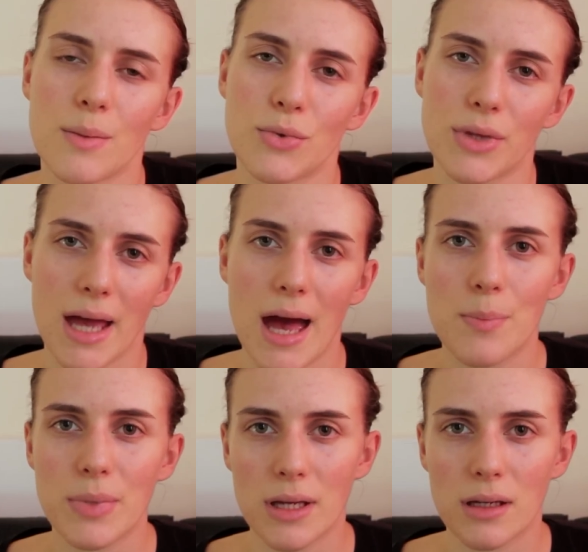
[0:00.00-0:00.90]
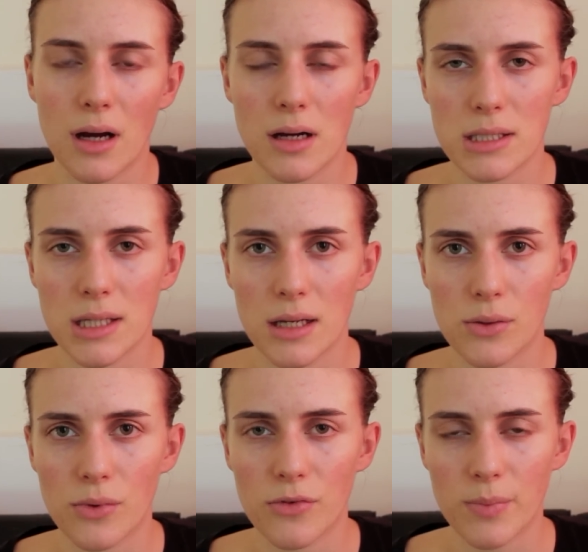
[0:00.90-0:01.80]
I'm really happy and
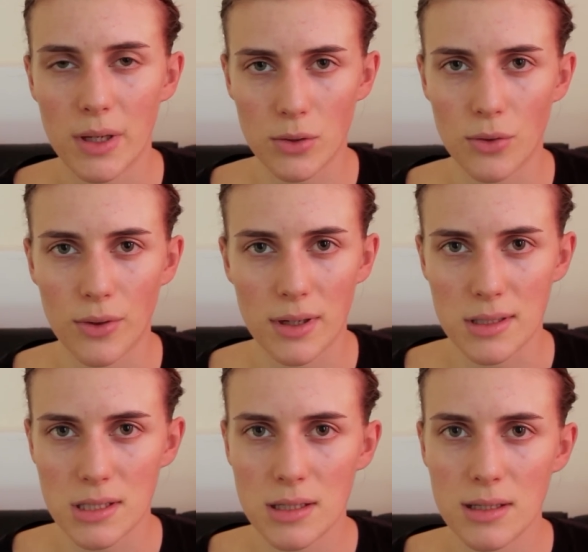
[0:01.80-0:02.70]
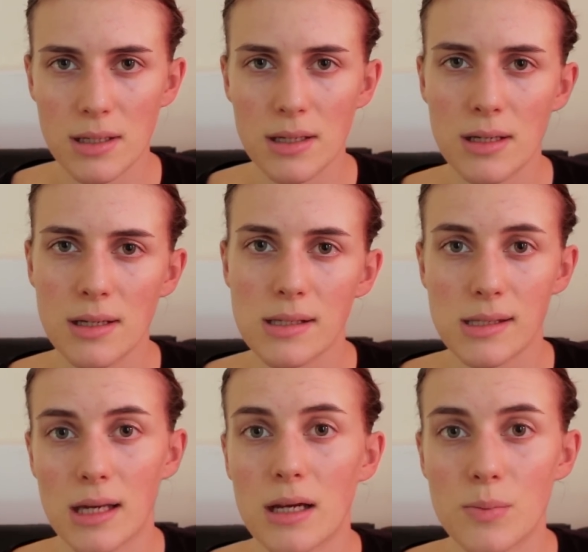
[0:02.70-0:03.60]
content with my current
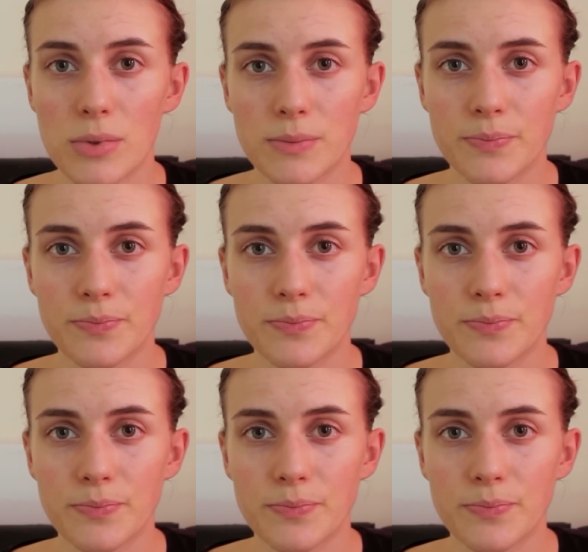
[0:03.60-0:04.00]
setup.